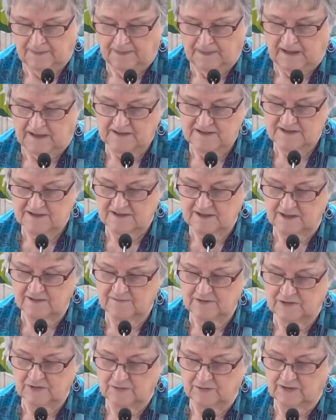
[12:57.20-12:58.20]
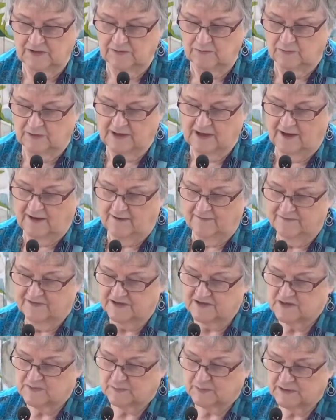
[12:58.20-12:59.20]
Instead of a creed, we have
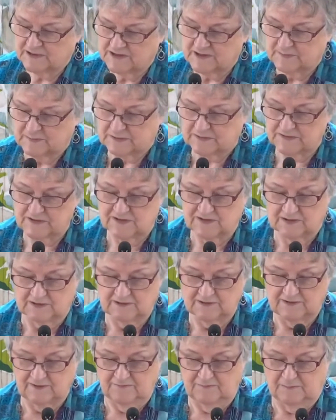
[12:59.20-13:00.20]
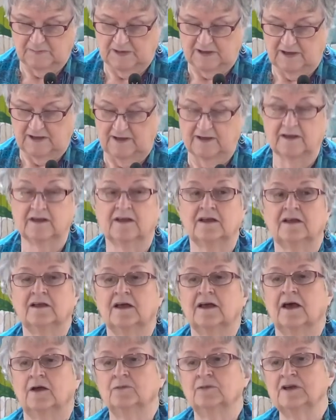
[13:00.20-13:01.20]
these principles to live by,
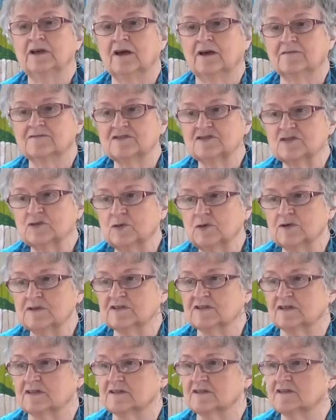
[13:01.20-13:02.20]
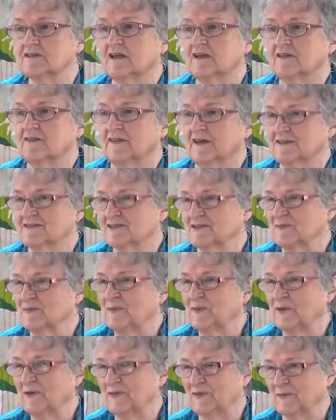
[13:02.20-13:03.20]
and we have sources that
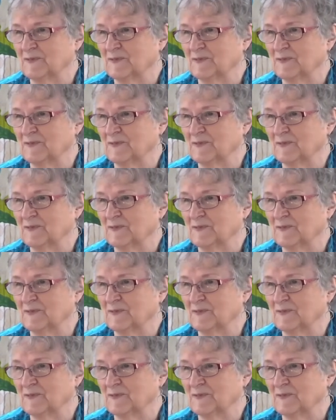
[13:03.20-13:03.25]
support the